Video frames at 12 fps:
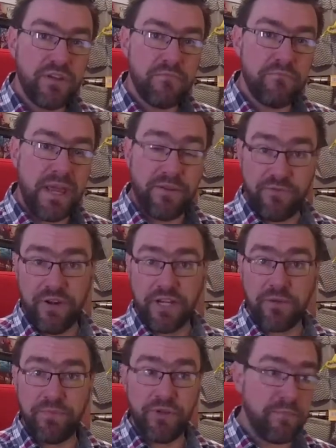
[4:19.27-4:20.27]
mainframe
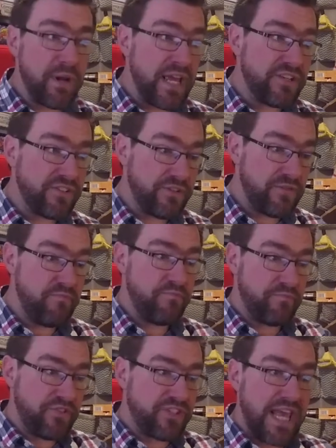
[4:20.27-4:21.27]
computer player to
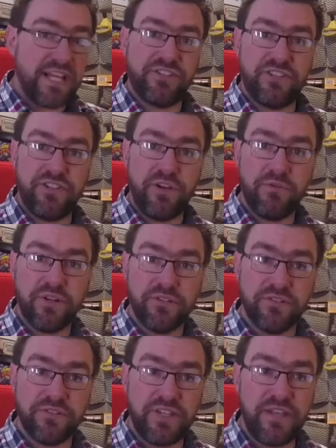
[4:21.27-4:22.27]
scatter
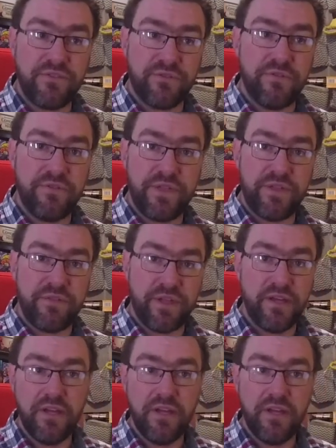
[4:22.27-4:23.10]
tokens hither and thither